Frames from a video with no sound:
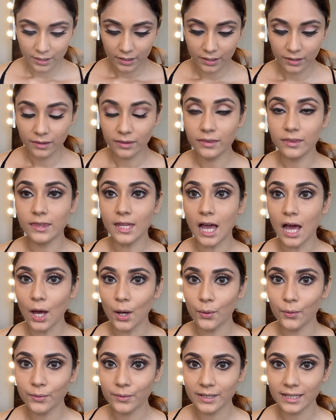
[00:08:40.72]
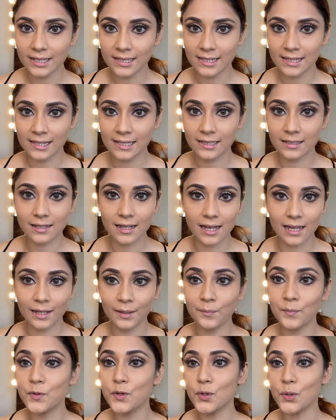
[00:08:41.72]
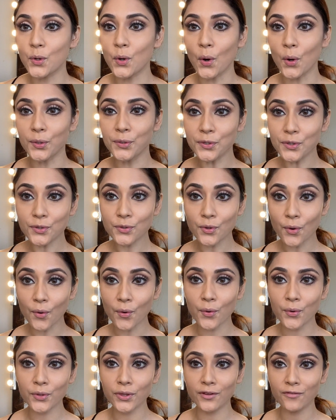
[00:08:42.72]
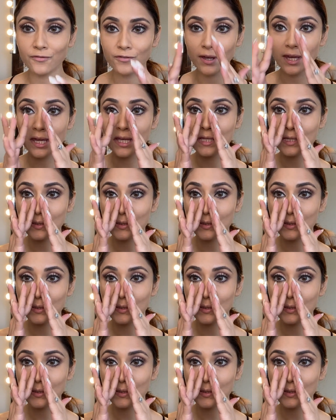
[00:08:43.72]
Now is the time to contour the face,